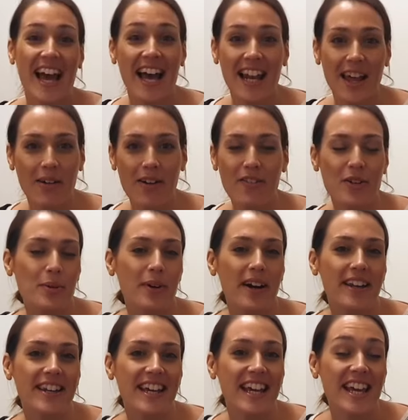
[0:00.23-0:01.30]
Hello
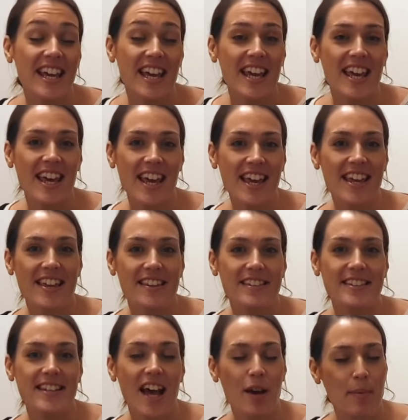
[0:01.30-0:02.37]
everyone! It
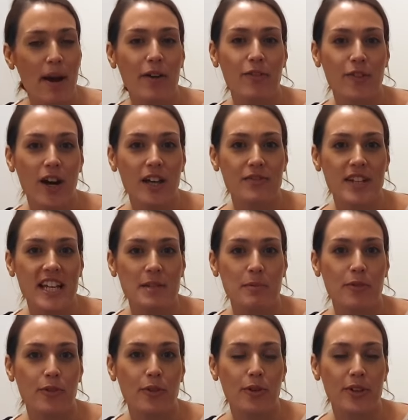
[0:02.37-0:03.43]
is about five days
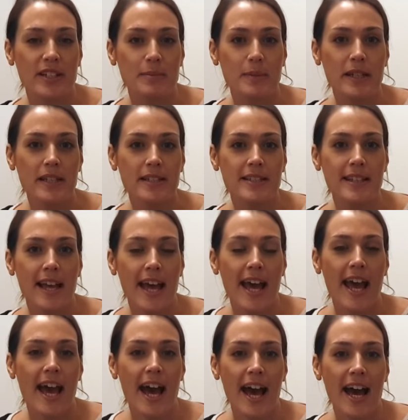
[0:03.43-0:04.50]
before Christmas
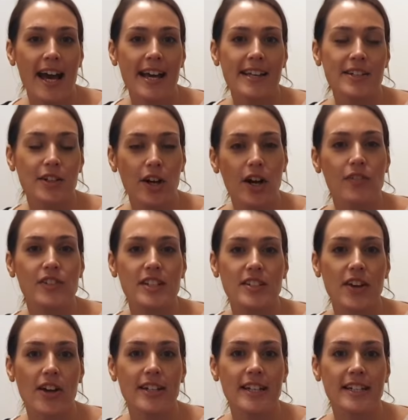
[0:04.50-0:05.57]
and I've
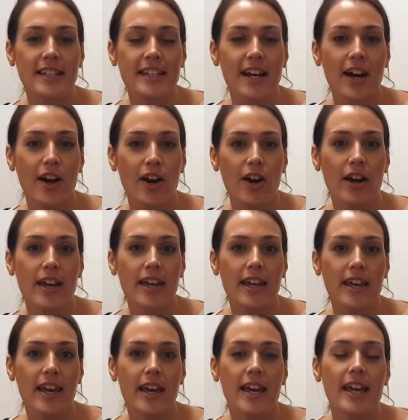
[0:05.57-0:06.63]
decided that
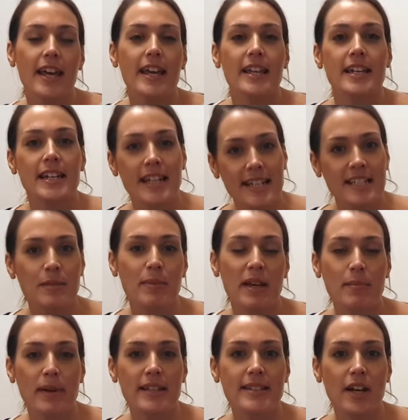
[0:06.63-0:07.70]
I need to
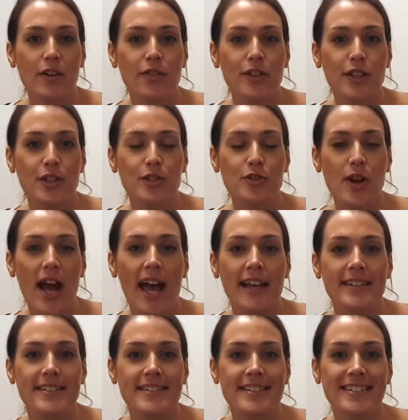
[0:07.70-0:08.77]
make myself a new
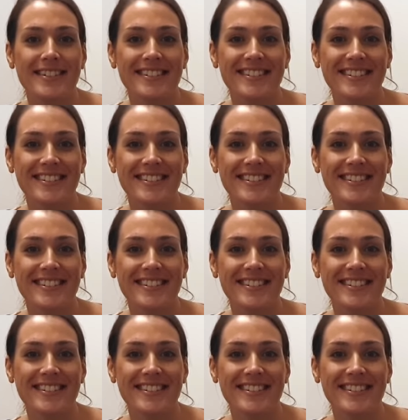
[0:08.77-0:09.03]
dress.